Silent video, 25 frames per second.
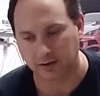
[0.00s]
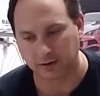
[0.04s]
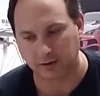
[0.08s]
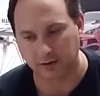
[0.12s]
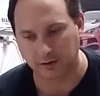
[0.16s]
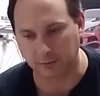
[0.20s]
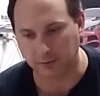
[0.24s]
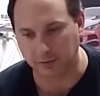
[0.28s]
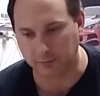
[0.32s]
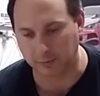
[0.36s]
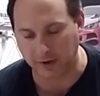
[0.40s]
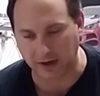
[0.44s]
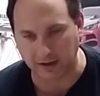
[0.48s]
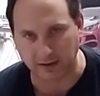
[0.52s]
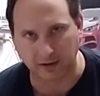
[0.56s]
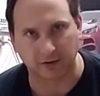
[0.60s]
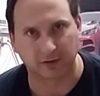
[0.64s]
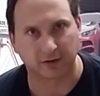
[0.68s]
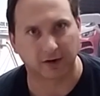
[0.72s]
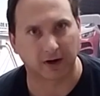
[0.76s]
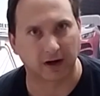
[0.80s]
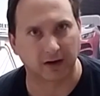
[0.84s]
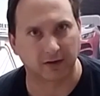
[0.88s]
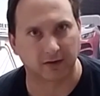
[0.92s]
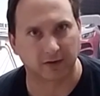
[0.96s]
make the
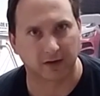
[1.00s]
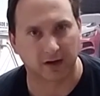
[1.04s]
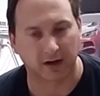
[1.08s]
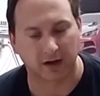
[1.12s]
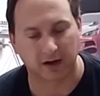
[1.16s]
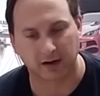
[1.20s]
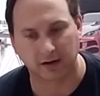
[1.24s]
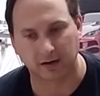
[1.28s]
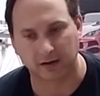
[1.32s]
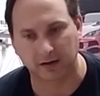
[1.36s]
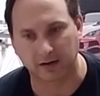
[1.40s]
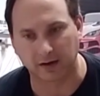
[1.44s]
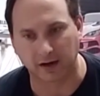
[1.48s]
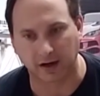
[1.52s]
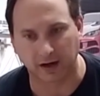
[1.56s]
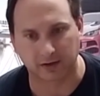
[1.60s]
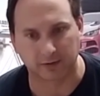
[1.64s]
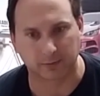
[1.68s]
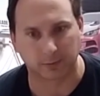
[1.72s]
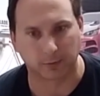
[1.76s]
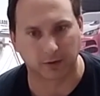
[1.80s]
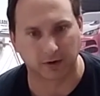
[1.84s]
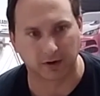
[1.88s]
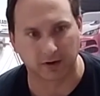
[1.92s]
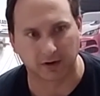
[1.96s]
change there and then
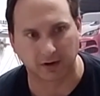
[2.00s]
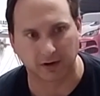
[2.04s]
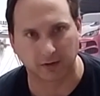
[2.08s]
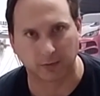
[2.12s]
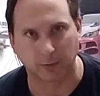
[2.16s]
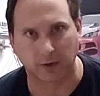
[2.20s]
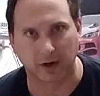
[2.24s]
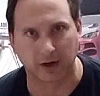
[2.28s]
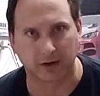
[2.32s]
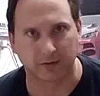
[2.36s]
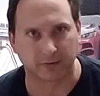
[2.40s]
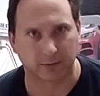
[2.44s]
export it and then wait